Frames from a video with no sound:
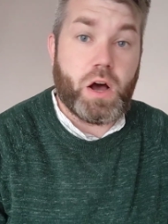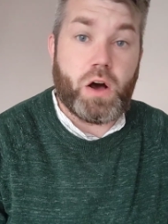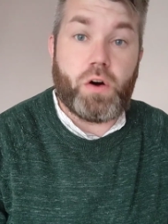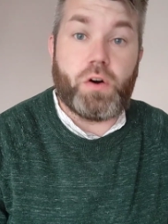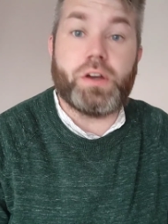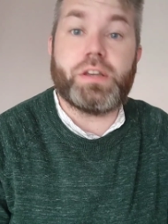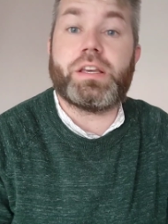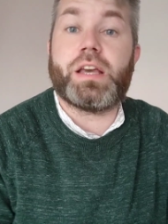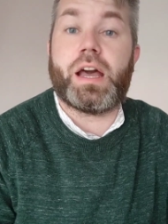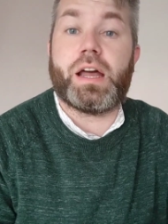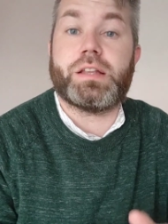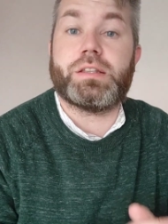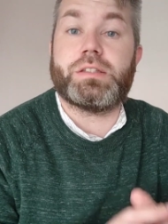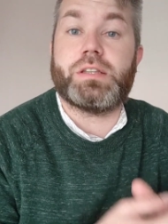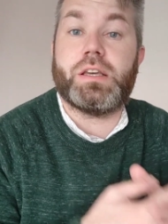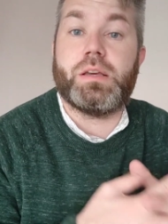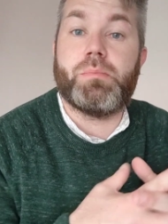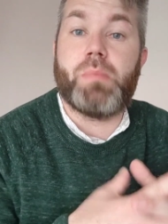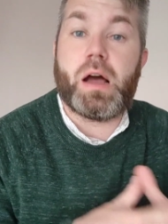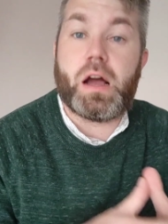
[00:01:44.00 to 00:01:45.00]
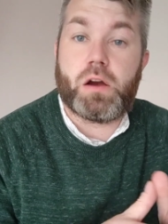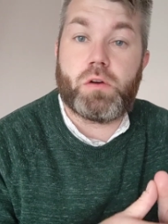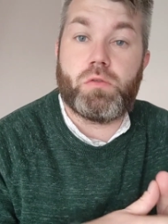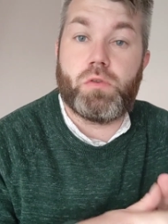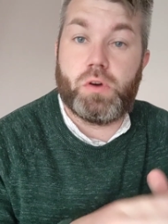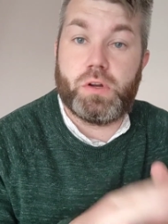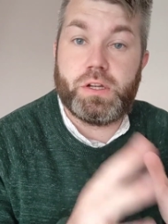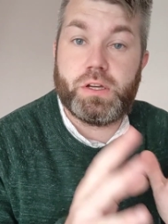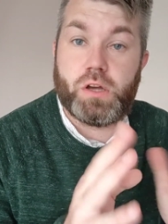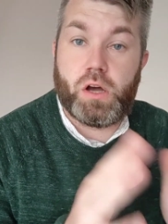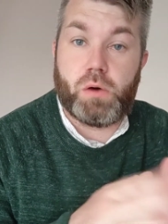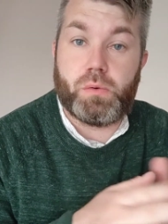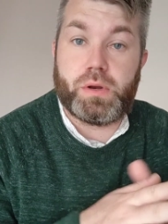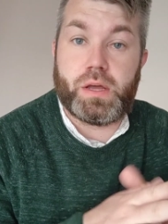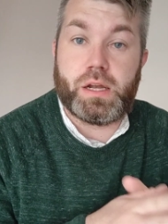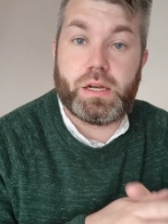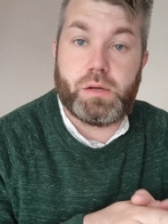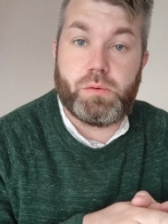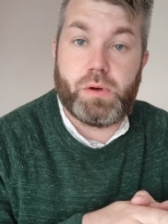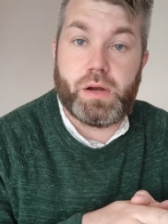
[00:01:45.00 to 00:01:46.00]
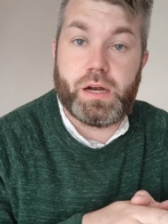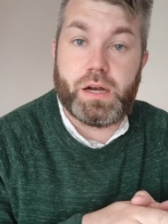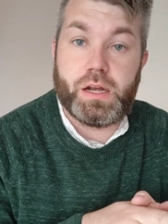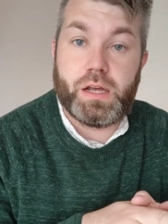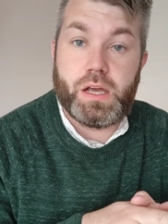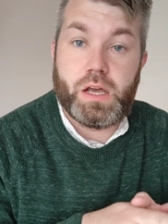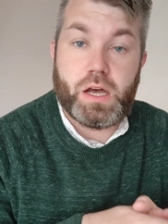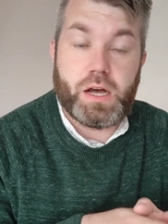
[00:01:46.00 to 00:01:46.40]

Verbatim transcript: I can't see Matt O'Riley going anywhere.